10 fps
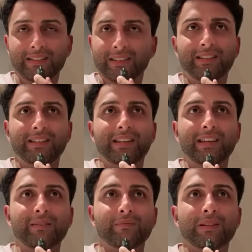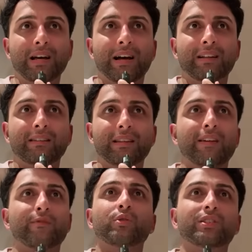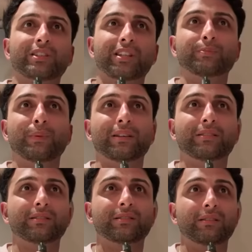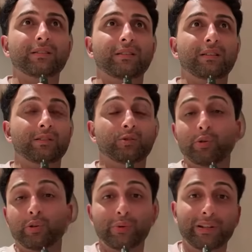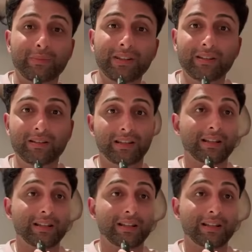the team that everyone just expects is going to win immediately.